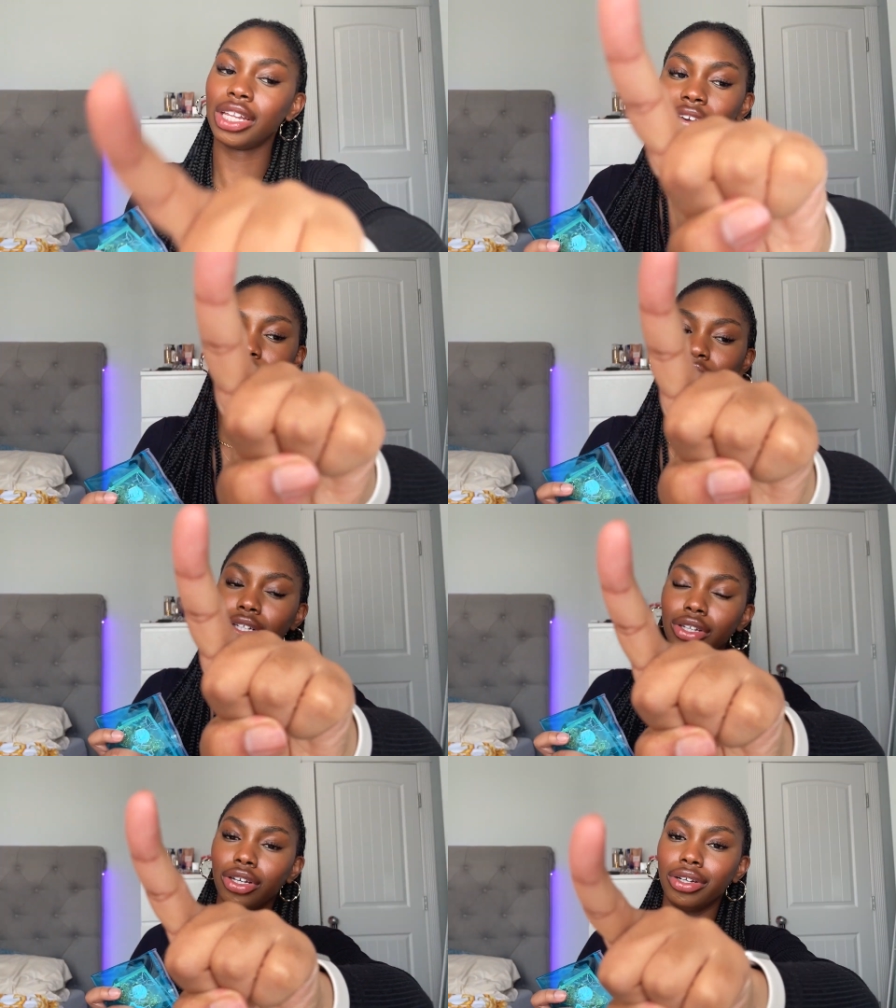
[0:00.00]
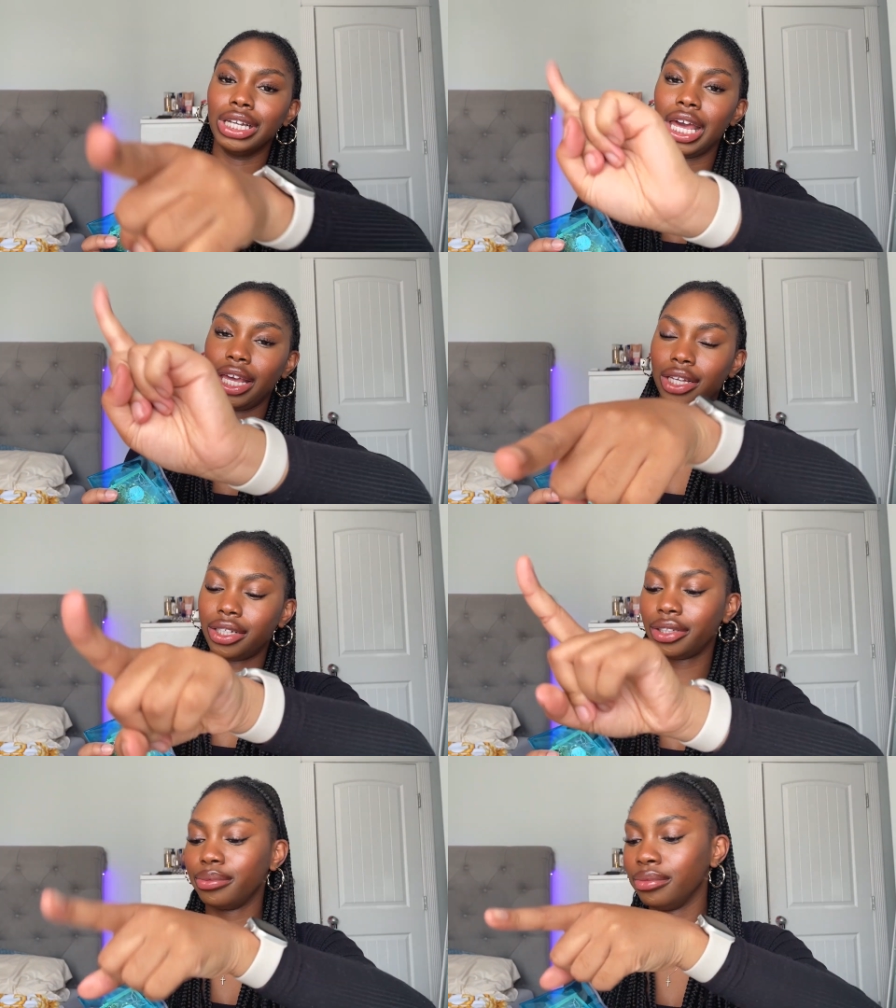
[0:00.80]
that was a little like
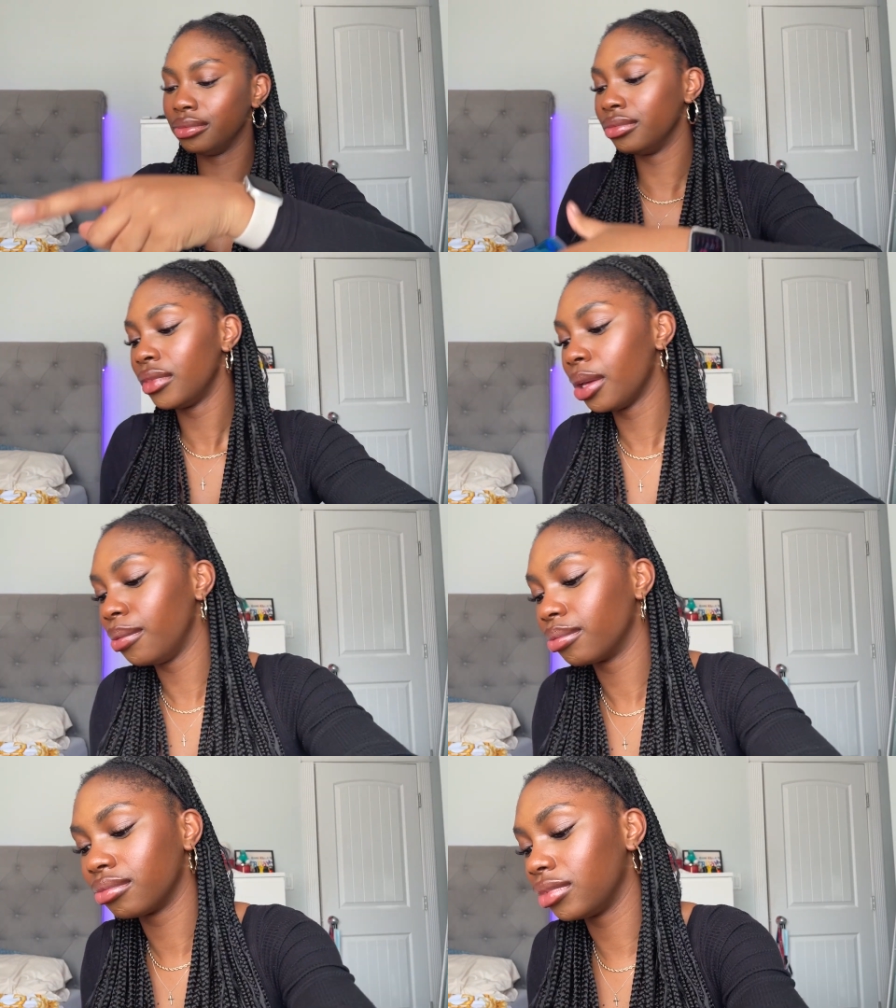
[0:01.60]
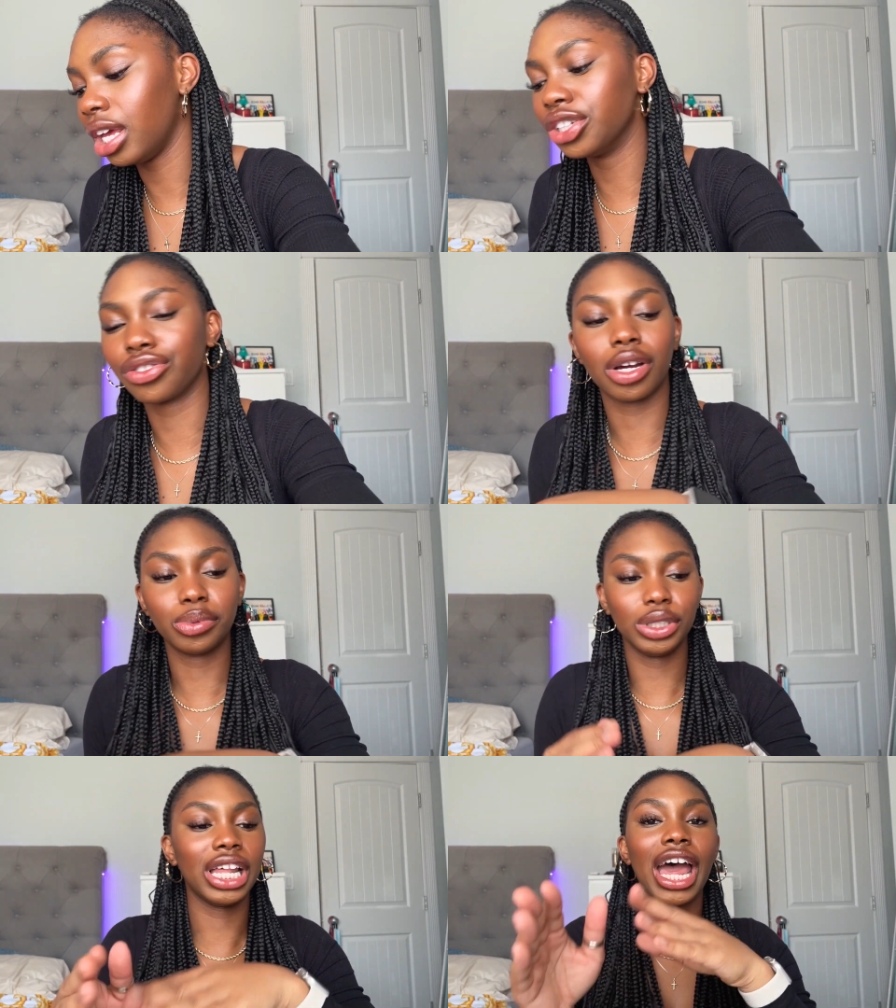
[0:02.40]

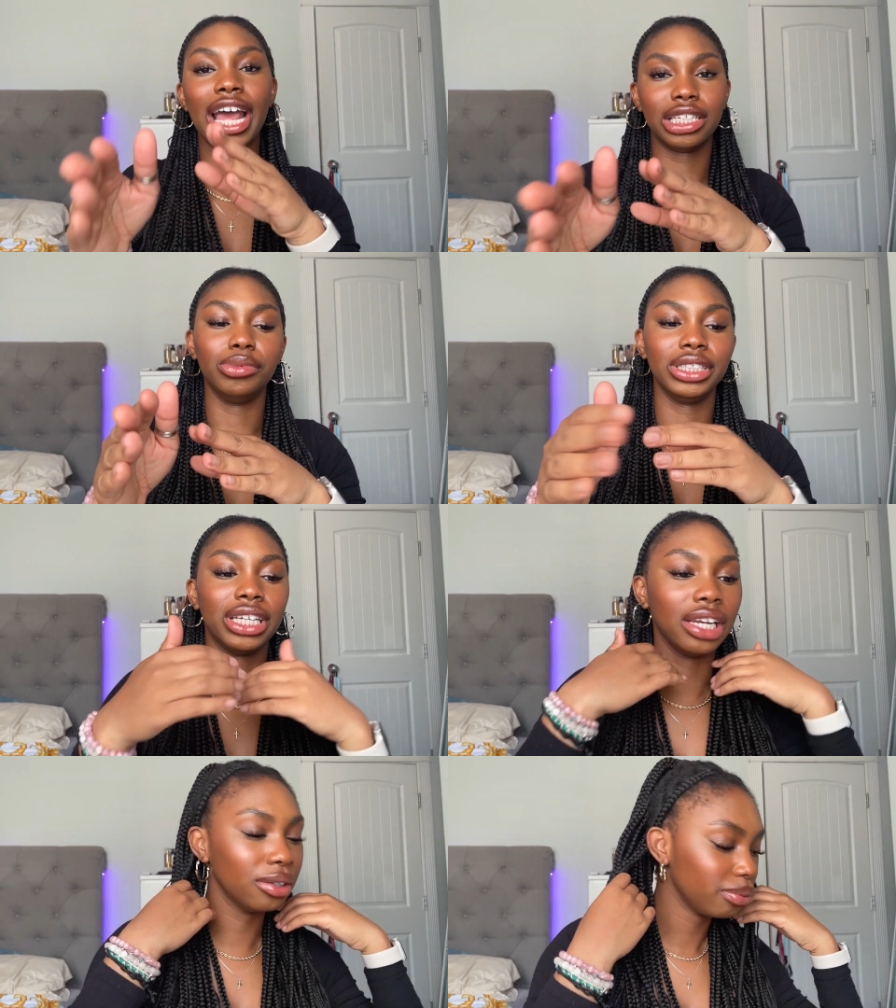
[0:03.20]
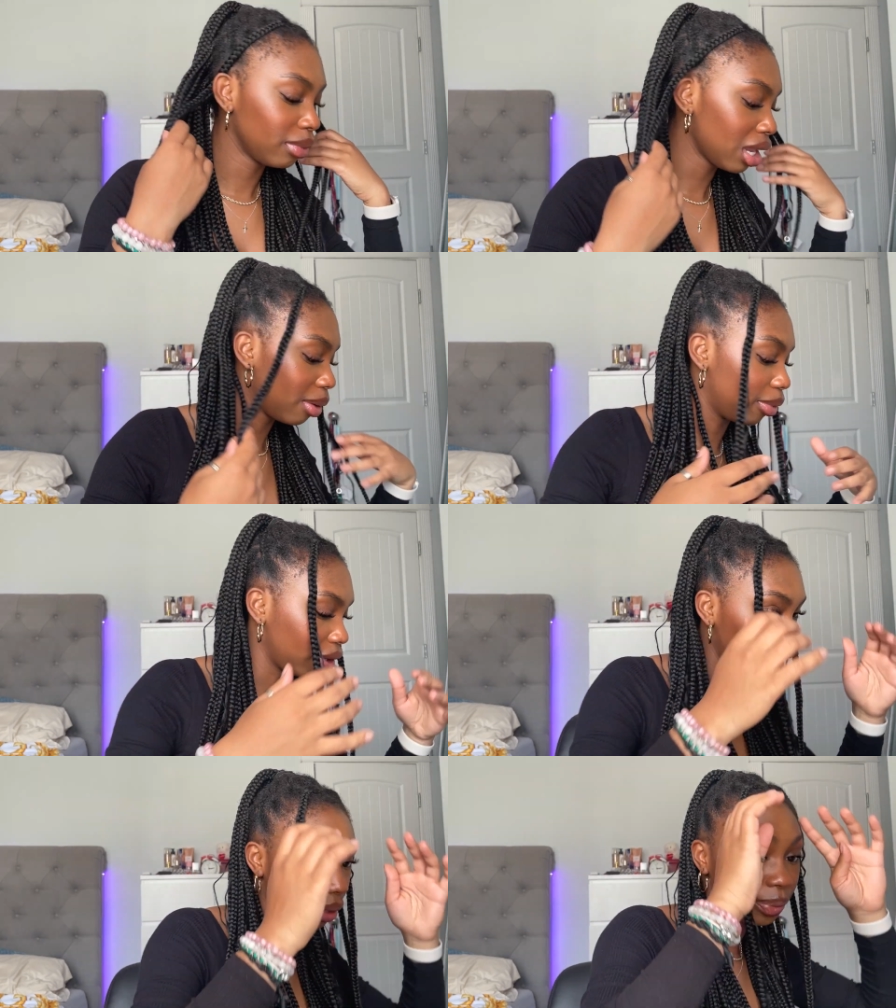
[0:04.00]
interruption that had to be said but
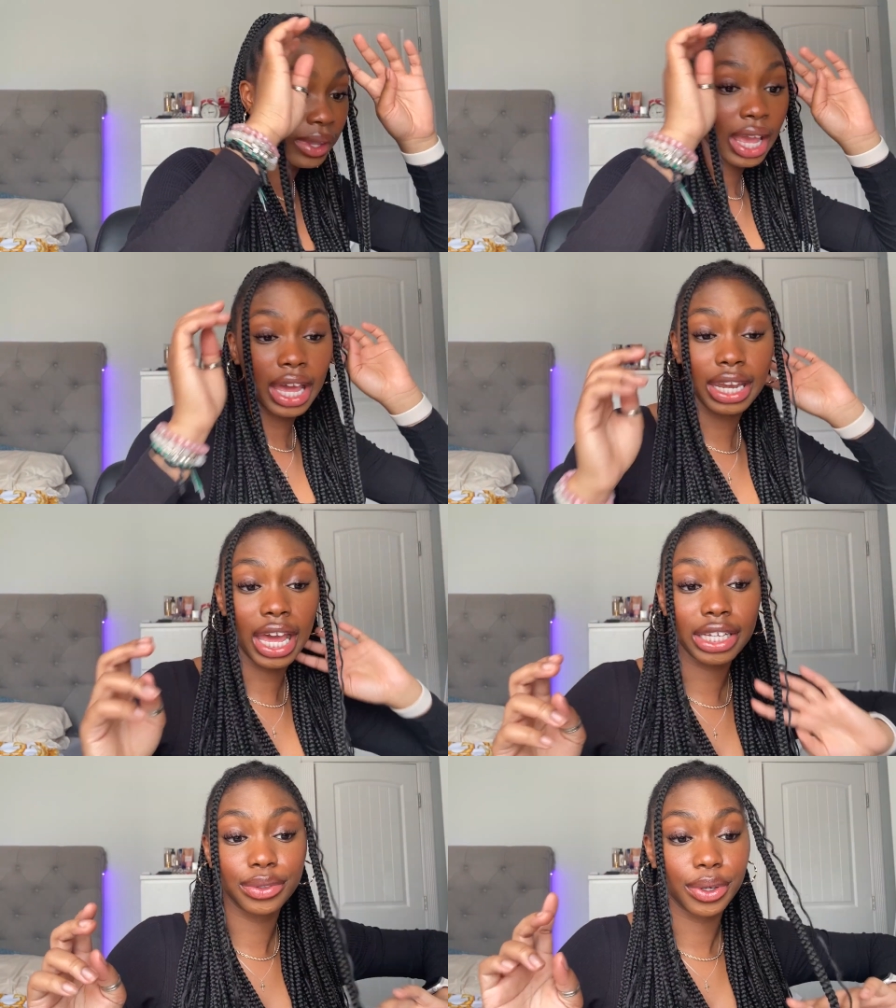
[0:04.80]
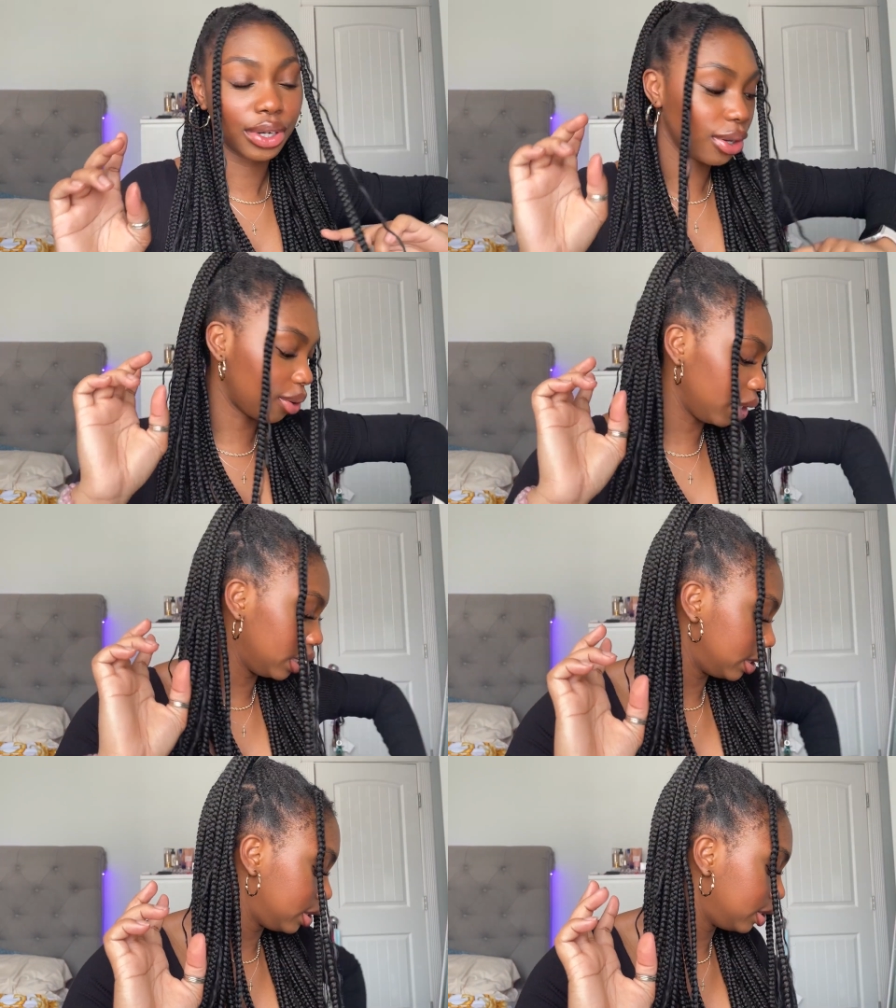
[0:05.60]
okay next we're gonna go
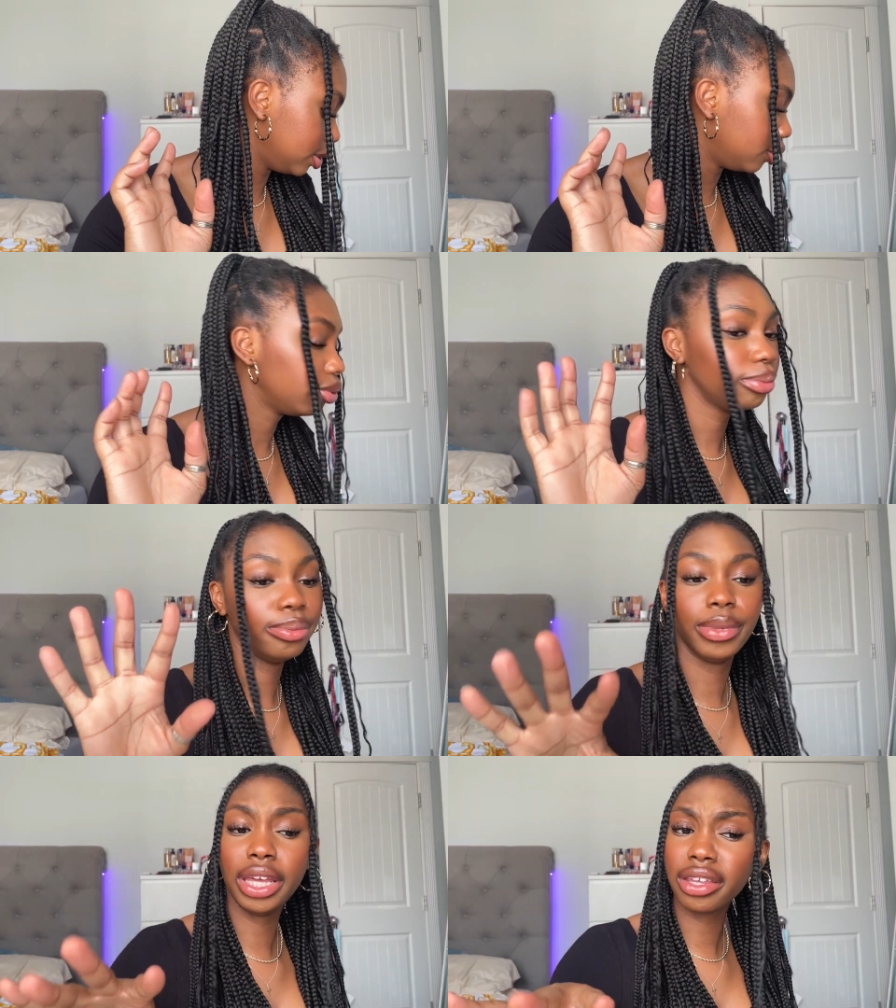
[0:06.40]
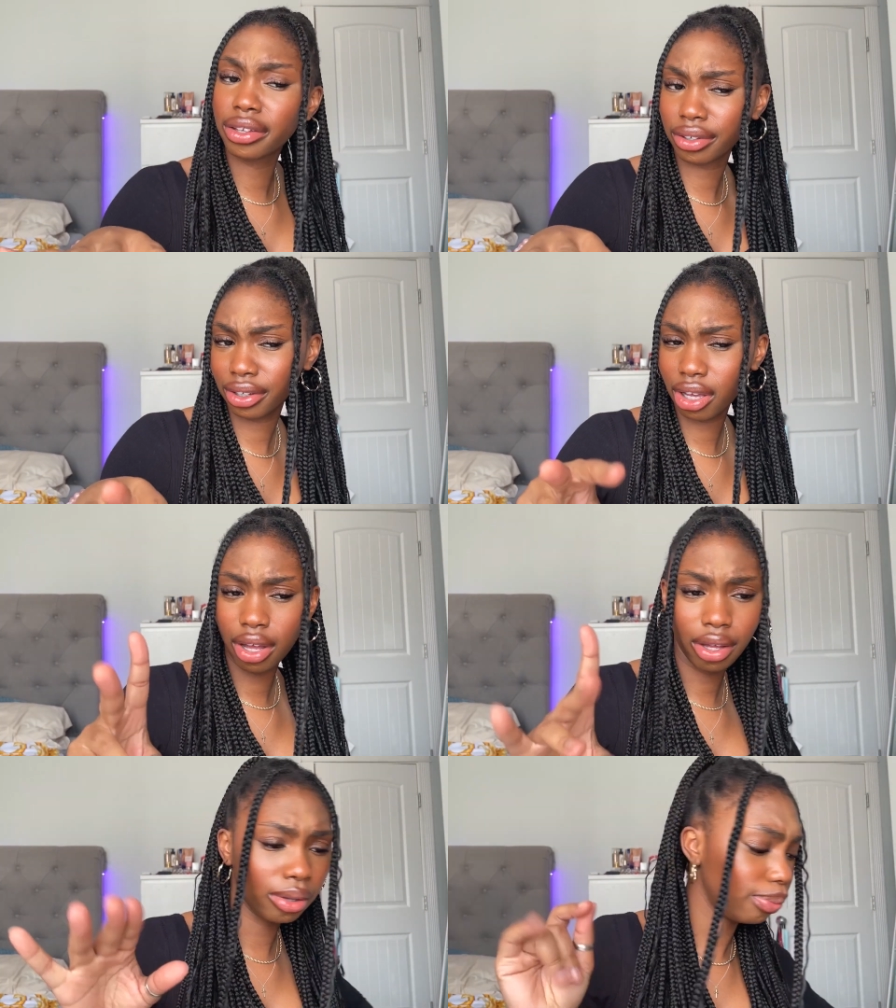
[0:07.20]
into
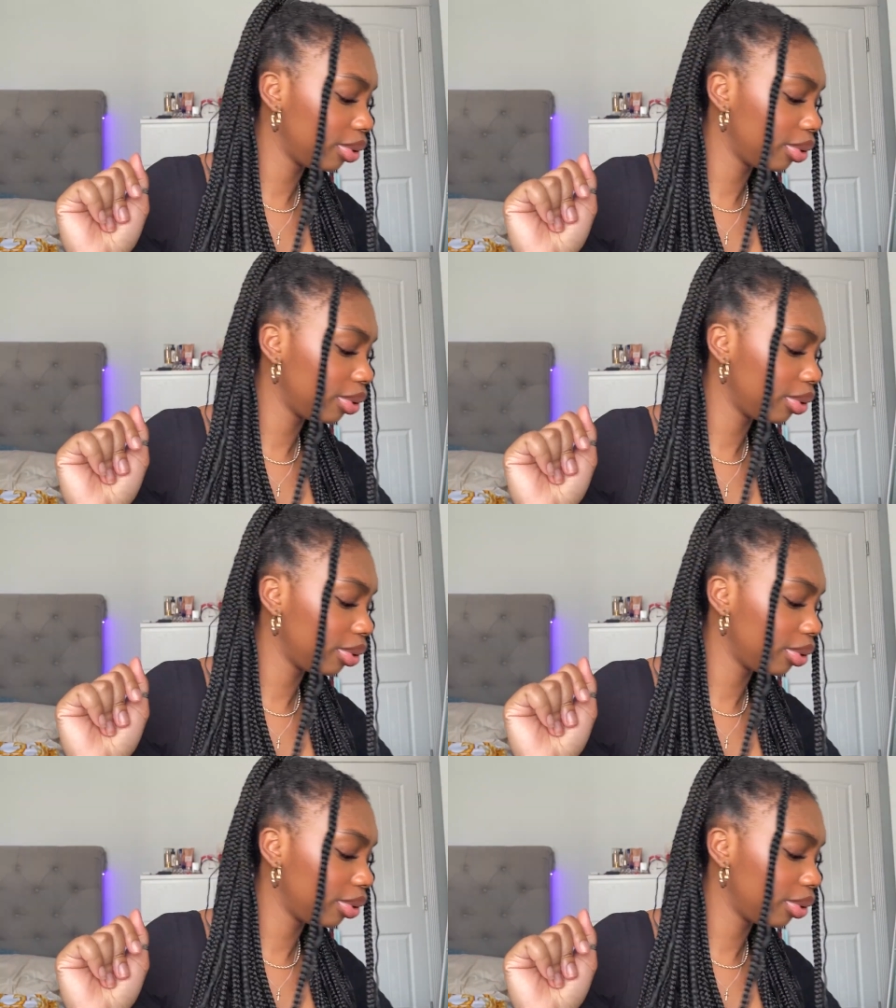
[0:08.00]
makeup